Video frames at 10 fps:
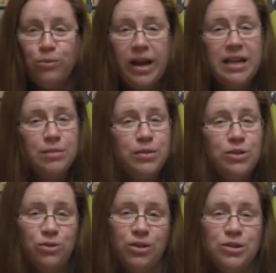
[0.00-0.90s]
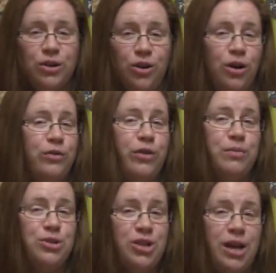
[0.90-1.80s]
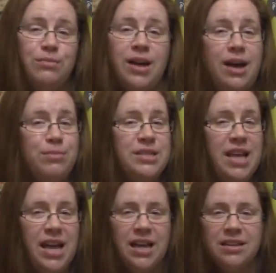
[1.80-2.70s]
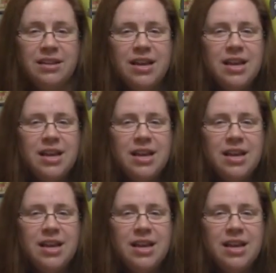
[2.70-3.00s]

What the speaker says: randomly draws a card from the shamed abbot's hand.